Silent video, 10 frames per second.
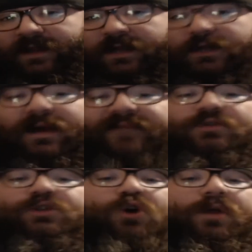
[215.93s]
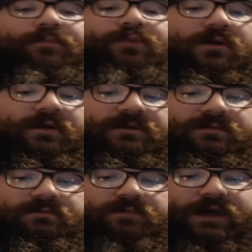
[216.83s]
You don't have to enjoy the product.
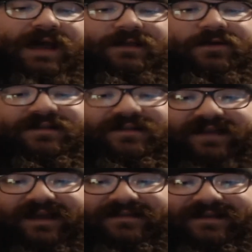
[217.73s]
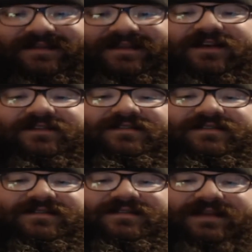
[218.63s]
You cannot state they are
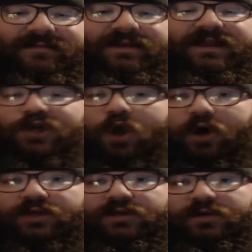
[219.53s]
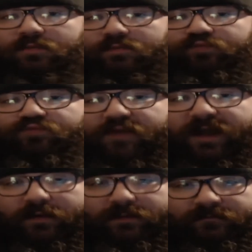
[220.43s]
simply not real.
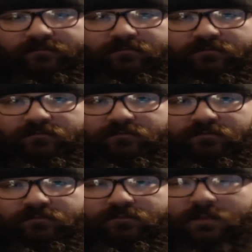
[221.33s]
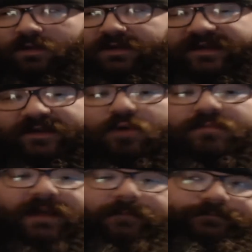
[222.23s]
What does this all
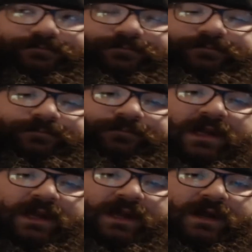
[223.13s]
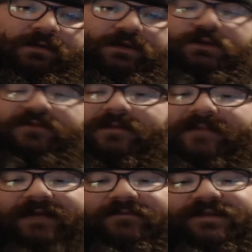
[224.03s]
mean? The truth of the
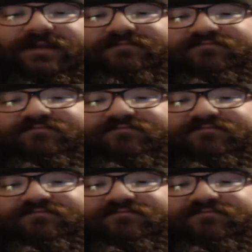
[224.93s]
matter is that